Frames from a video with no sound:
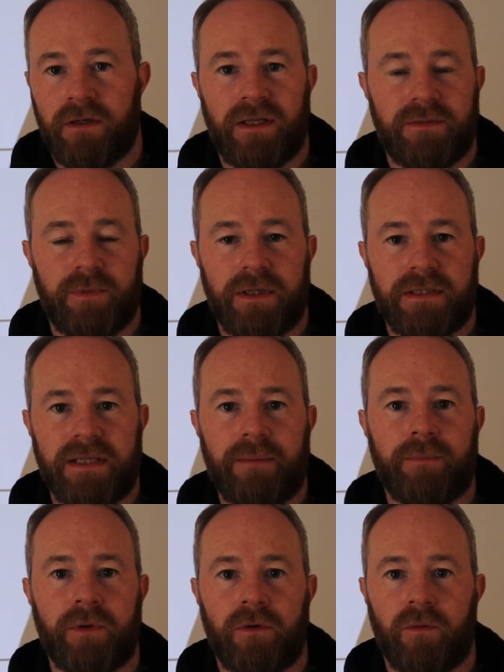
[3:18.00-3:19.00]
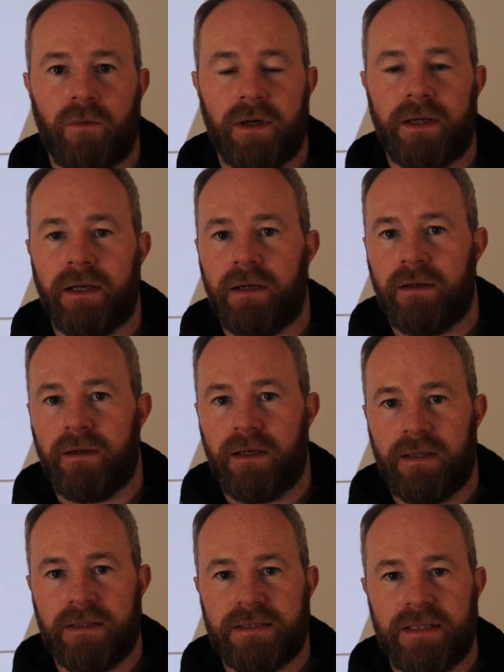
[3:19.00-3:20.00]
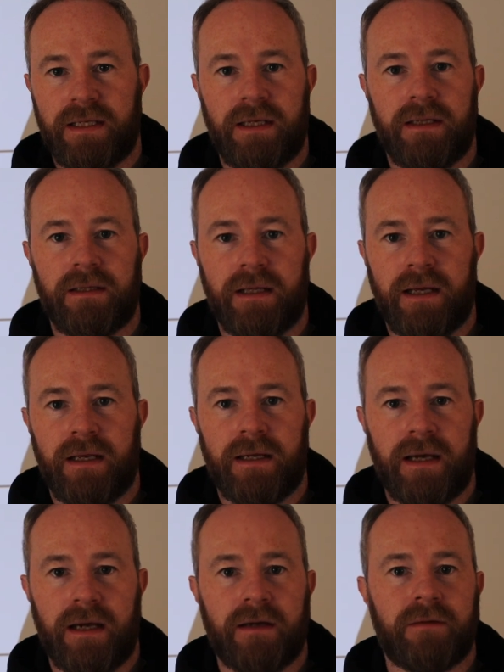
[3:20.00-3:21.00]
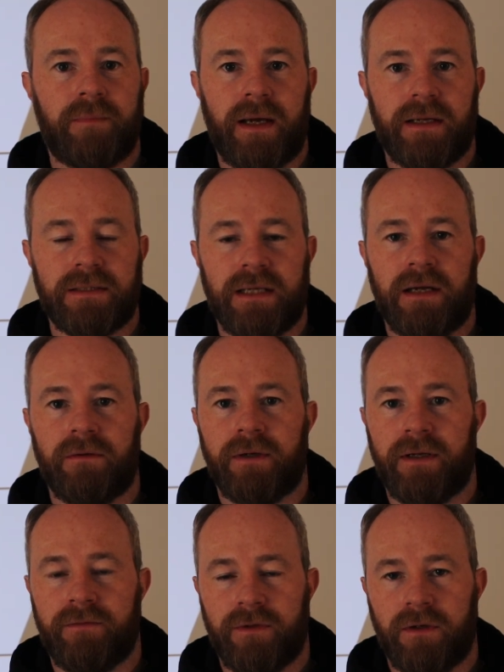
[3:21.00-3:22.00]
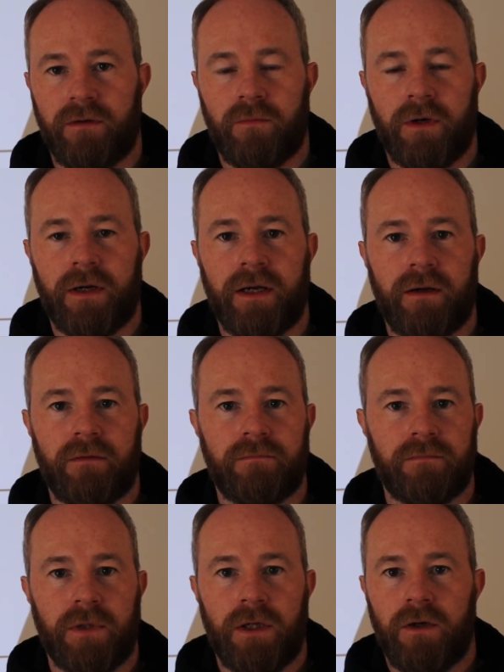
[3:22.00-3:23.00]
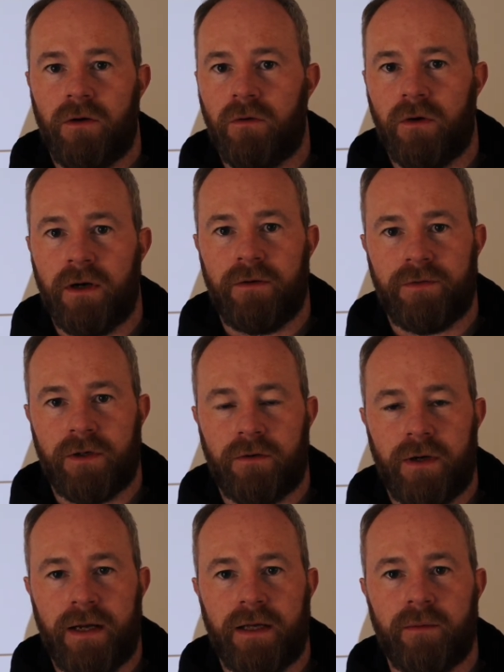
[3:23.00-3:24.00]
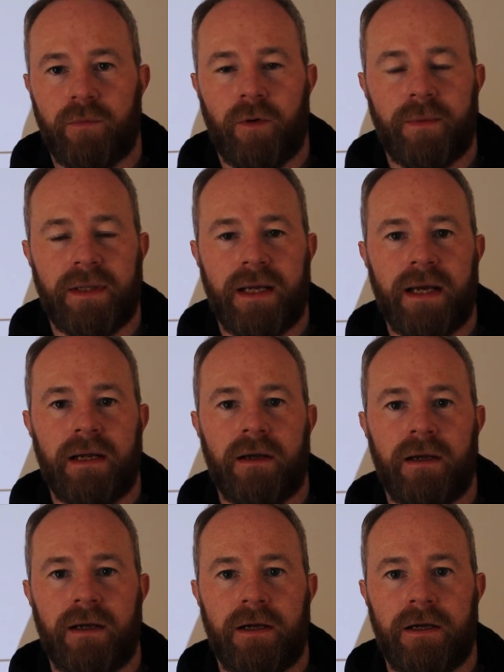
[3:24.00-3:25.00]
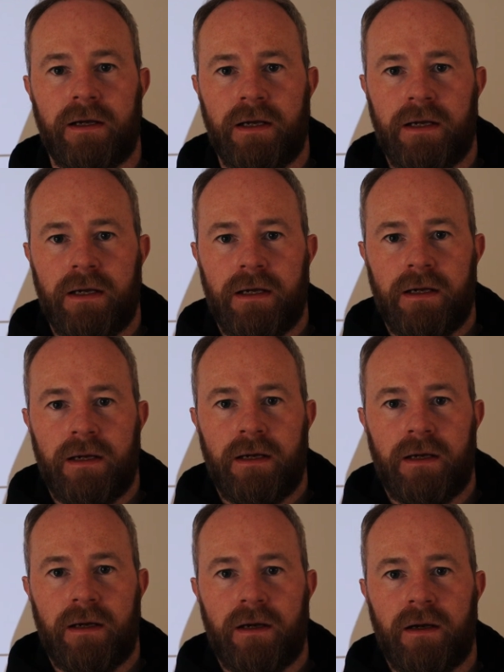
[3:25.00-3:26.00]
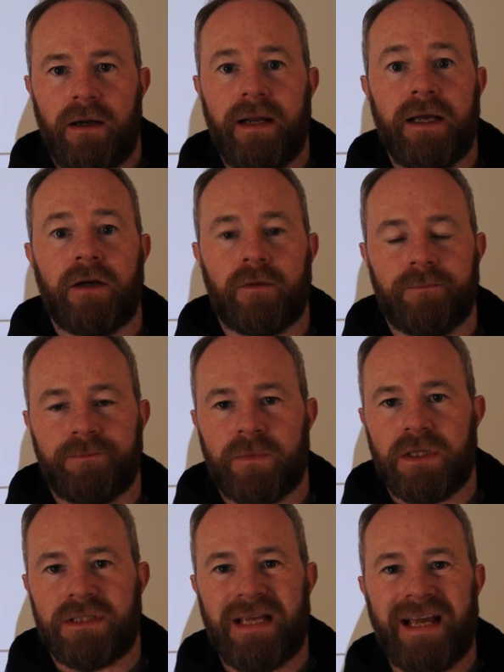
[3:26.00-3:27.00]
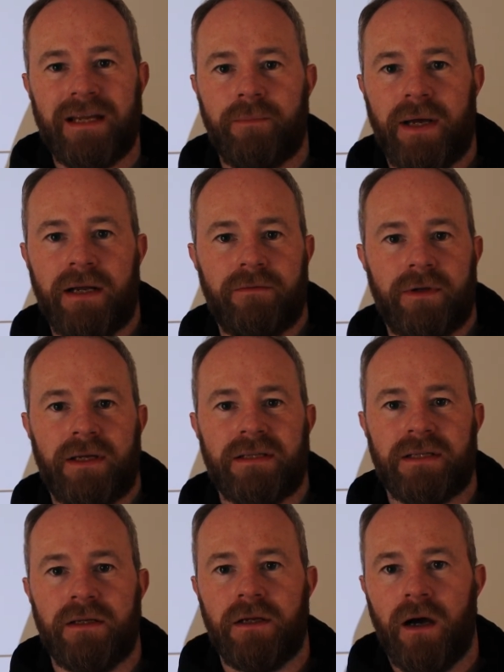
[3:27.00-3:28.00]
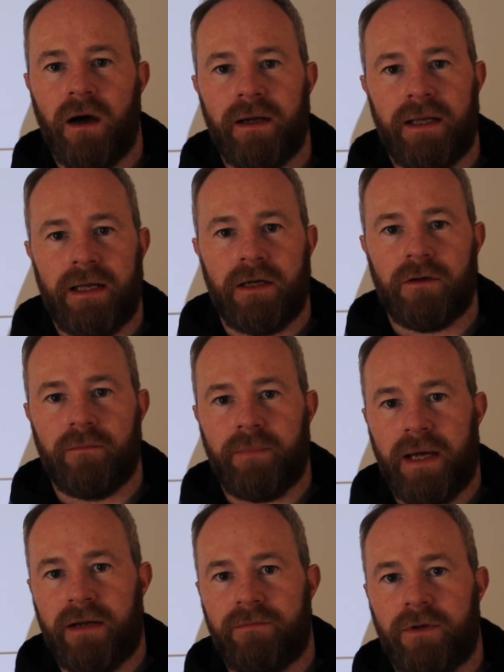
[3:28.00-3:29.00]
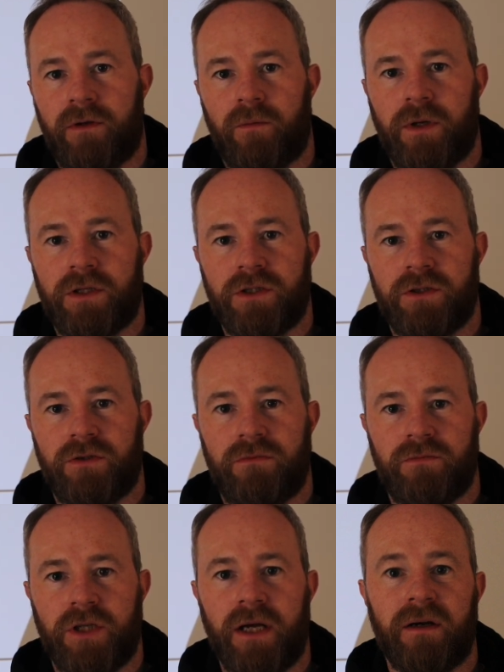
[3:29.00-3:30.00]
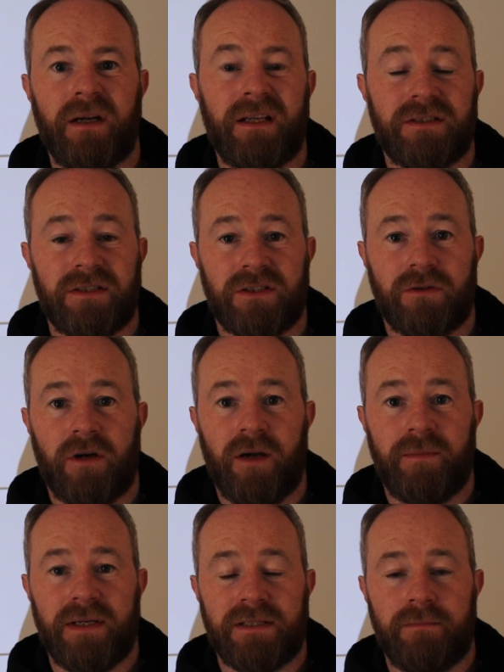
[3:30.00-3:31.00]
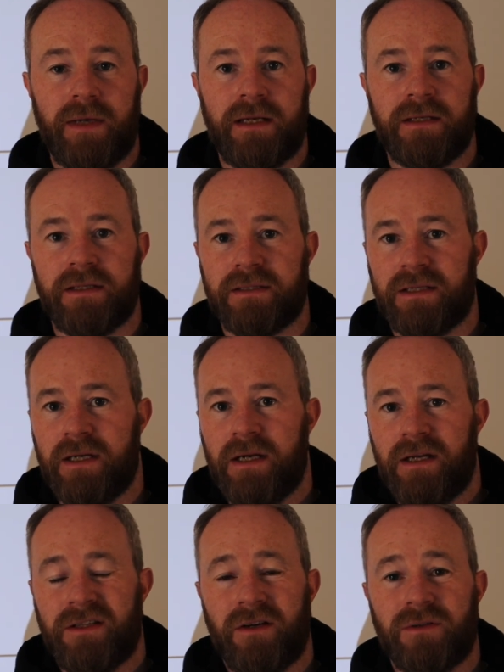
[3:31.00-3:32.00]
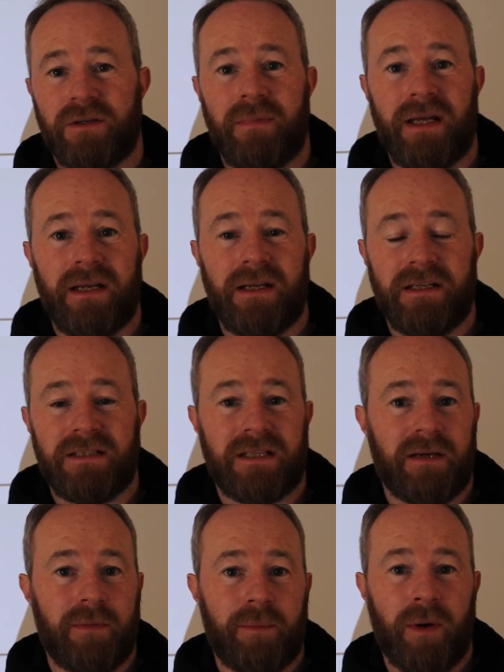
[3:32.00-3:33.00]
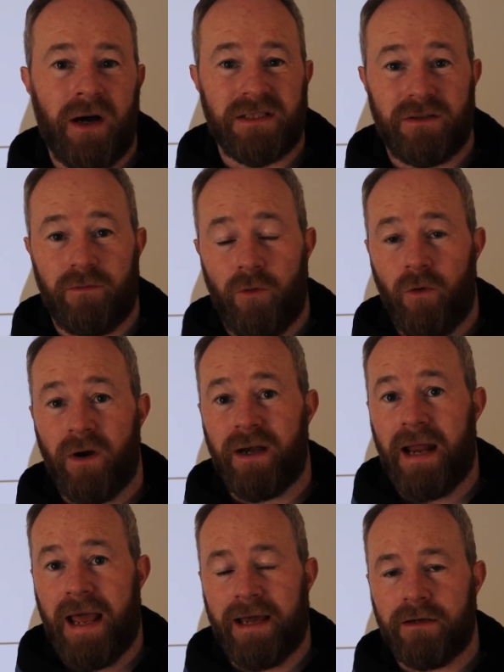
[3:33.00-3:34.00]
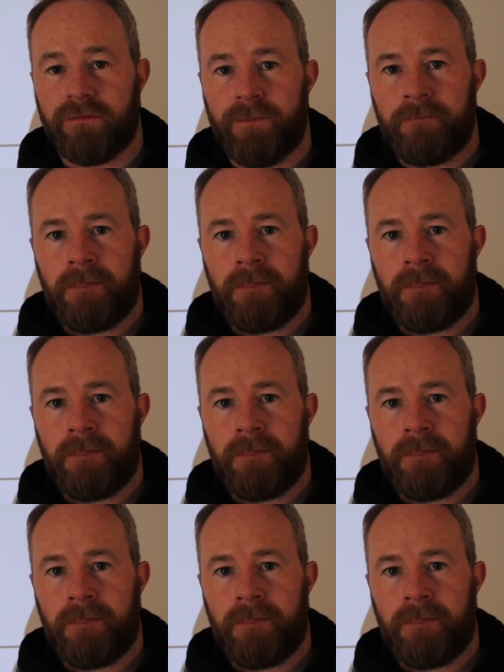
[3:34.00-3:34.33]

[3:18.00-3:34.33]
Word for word: That's pretty simple. Working in the city, they get paid a salary if they're working, or if they're creating employment, they get an income. The second benefit is a non-income benefit, which generally is described as amenities. Those amenities can be positive or negative.